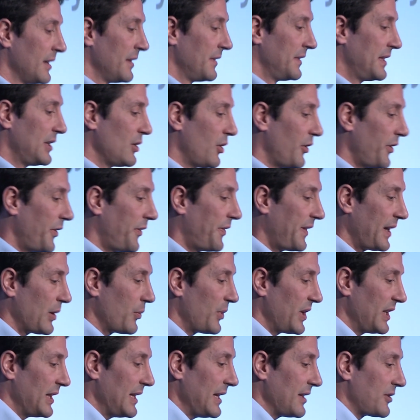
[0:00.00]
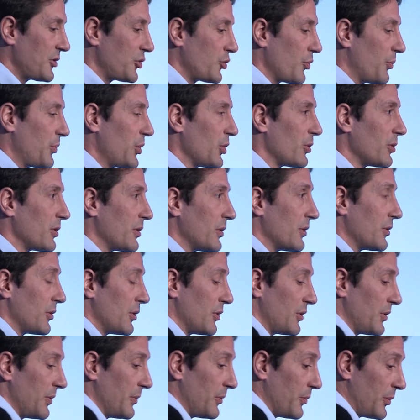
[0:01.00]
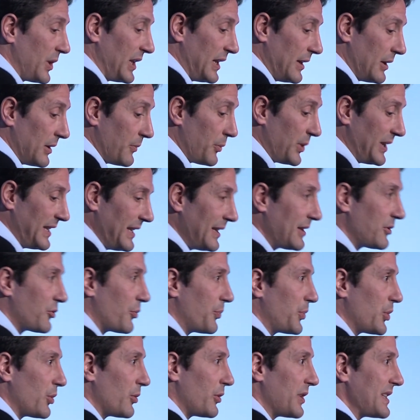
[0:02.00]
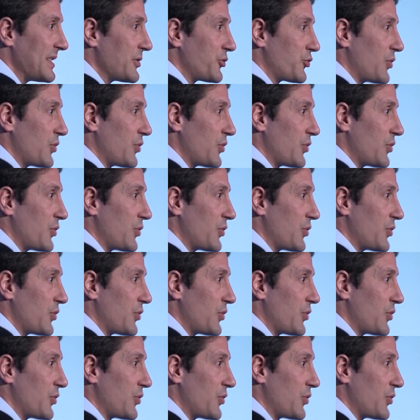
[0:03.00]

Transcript: The other thing we did to build this